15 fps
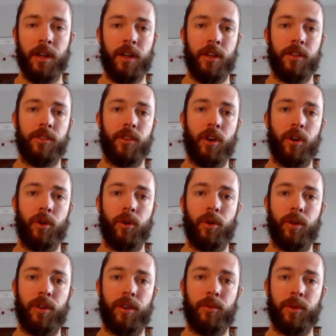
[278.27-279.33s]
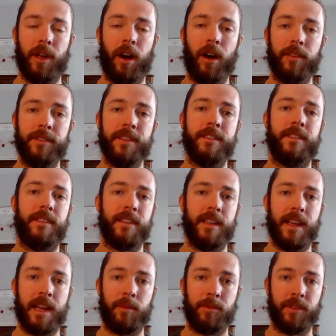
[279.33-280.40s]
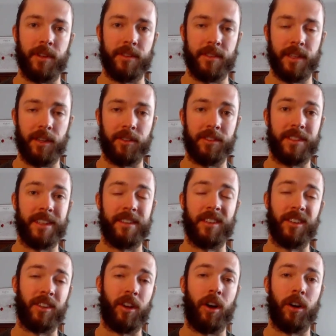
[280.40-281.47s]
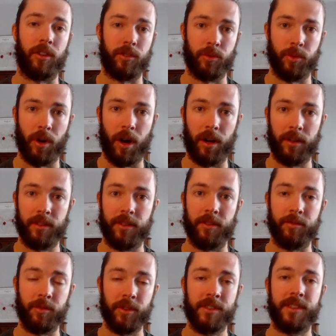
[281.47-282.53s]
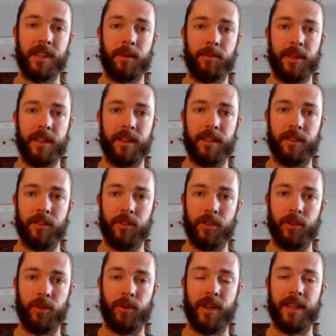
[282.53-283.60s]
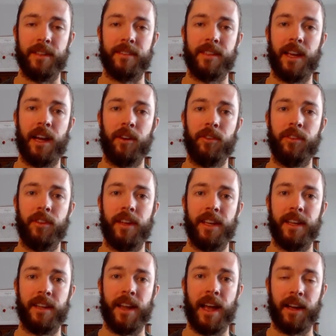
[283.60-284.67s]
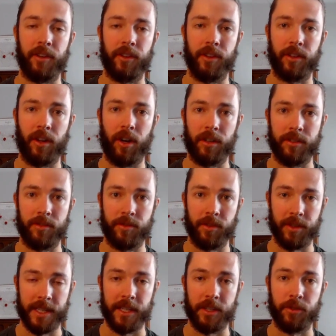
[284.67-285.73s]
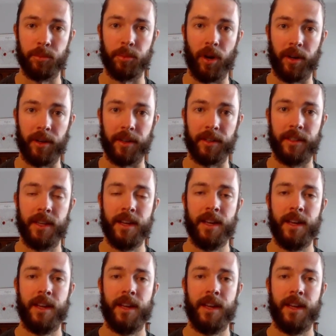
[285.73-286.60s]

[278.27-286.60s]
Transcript: So we often see Amazon sellers get their COGS wrong. The first step they need to do is calculate an accurate COGS for each product.